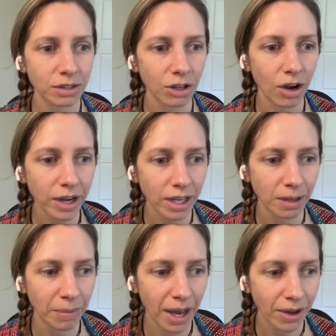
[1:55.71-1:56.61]

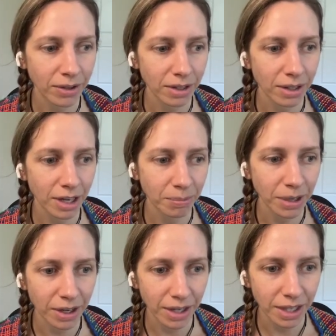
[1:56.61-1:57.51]
talking about their
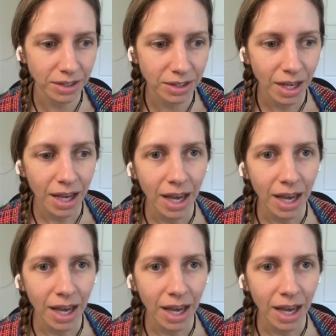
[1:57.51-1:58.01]
periods,